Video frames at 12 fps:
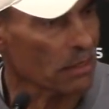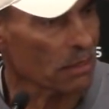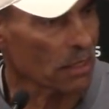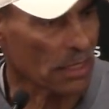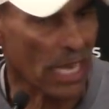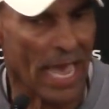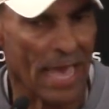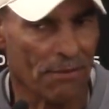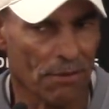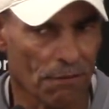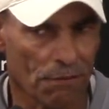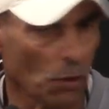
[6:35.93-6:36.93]
because I
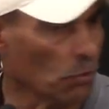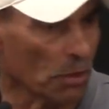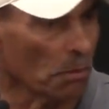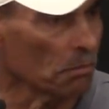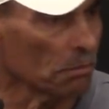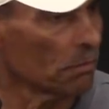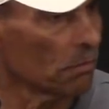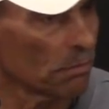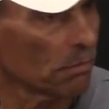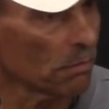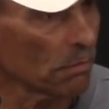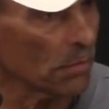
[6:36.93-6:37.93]
haven't felt them.
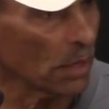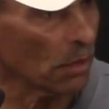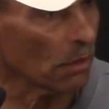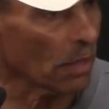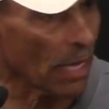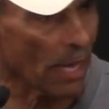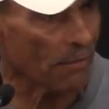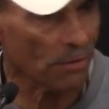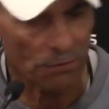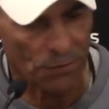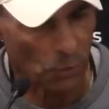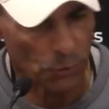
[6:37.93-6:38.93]
You know, I
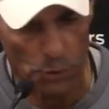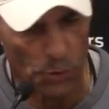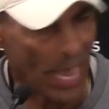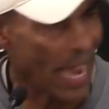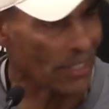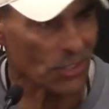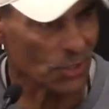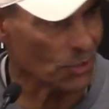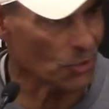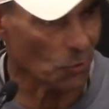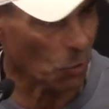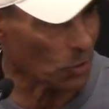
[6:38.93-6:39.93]
haven't felt their
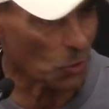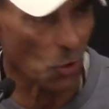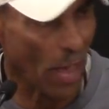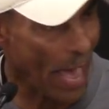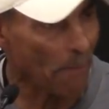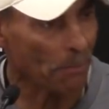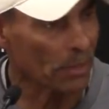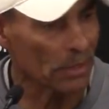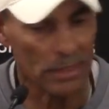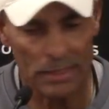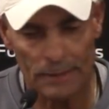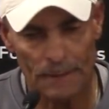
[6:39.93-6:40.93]
reactions and what's going to happen.
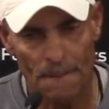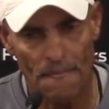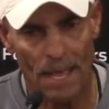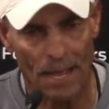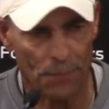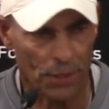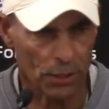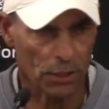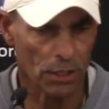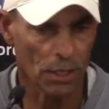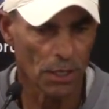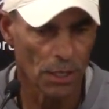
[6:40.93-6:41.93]
And I think
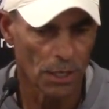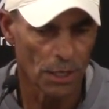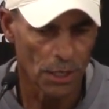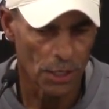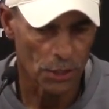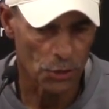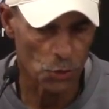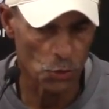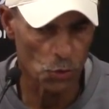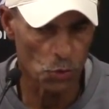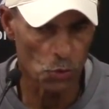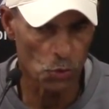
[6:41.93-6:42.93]

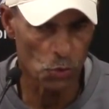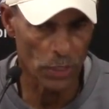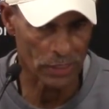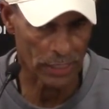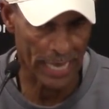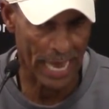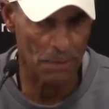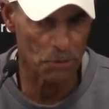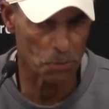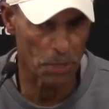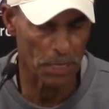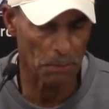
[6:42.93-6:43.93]
you, as the game
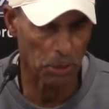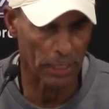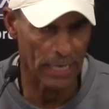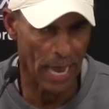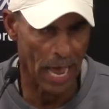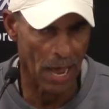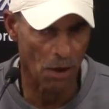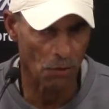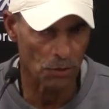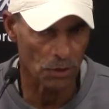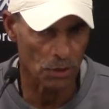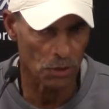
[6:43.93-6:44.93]
is being played
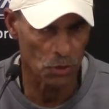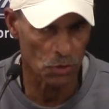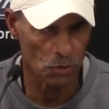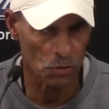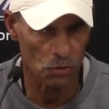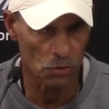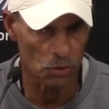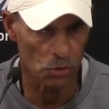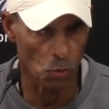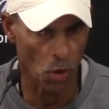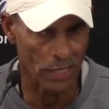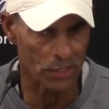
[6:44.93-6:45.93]
out,
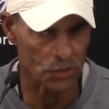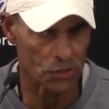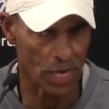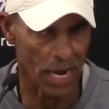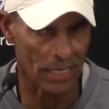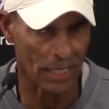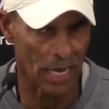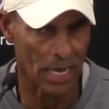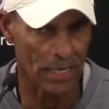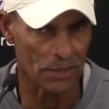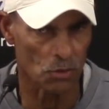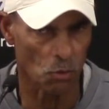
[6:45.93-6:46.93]
you watch your
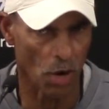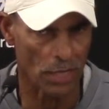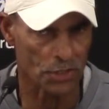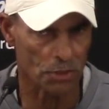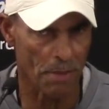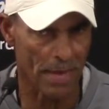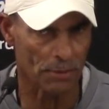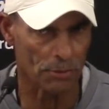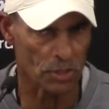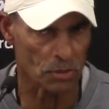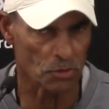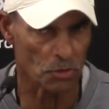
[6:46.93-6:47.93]
sideline, you watch your
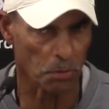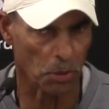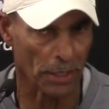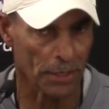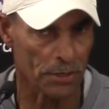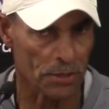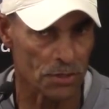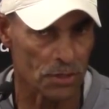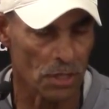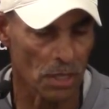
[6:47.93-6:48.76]
mannerisms, your players.